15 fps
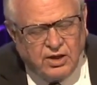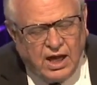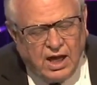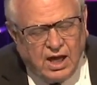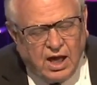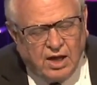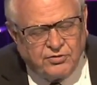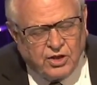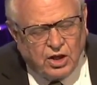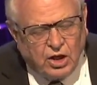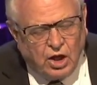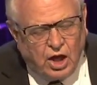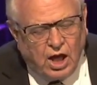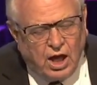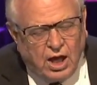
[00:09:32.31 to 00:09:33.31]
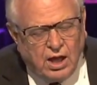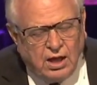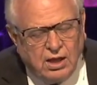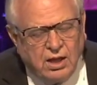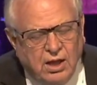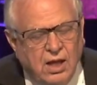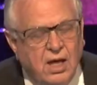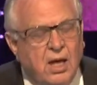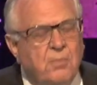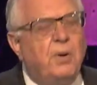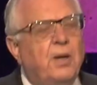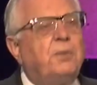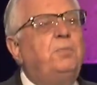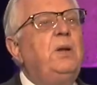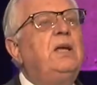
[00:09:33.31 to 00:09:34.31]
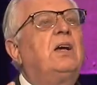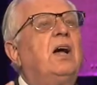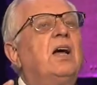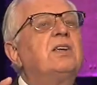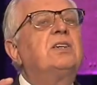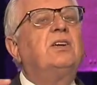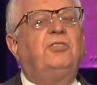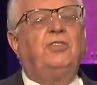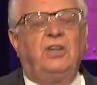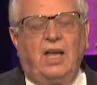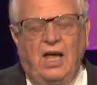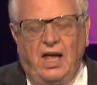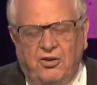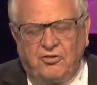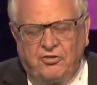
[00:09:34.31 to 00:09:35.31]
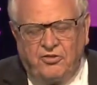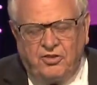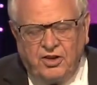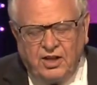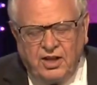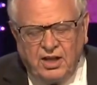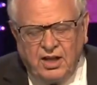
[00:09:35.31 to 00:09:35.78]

of the law, but because of love.